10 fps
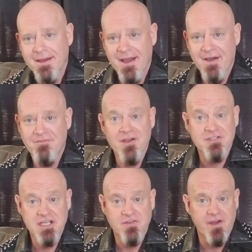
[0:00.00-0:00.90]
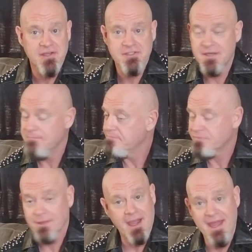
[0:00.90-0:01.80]
Uh, first things first,
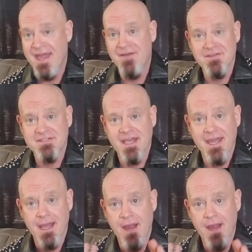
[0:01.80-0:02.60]
I have to say